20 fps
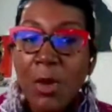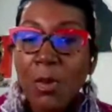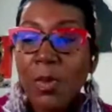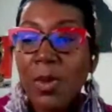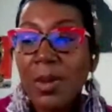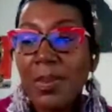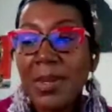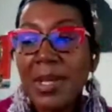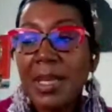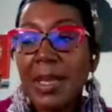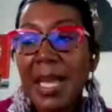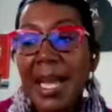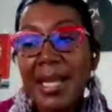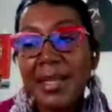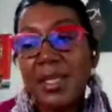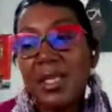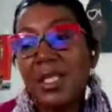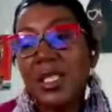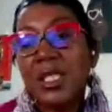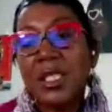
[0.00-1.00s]
We'll be
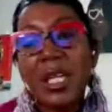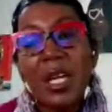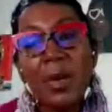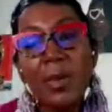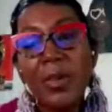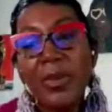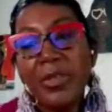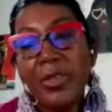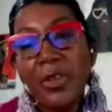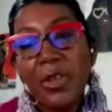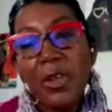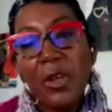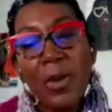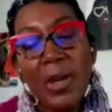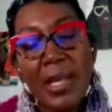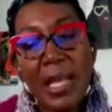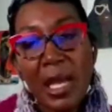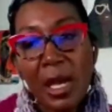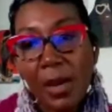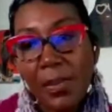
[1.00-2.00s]
glad to share with you
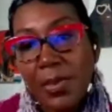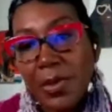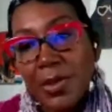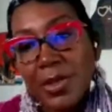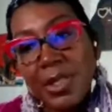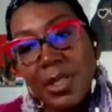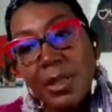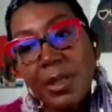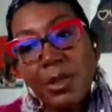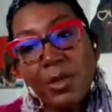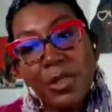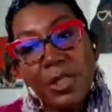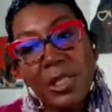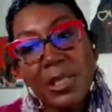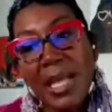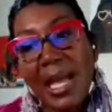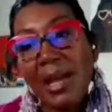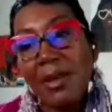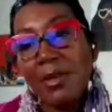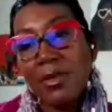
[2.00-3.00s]
and help you
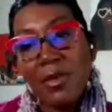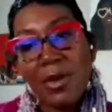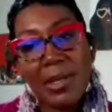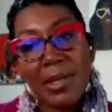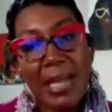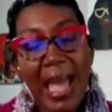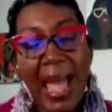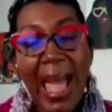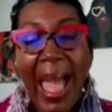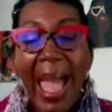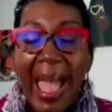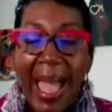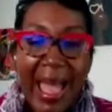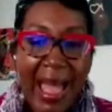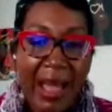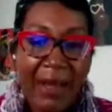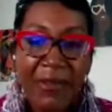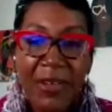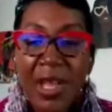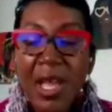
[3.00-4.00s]
solution how you can
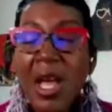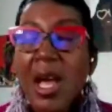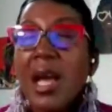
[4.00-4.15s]
have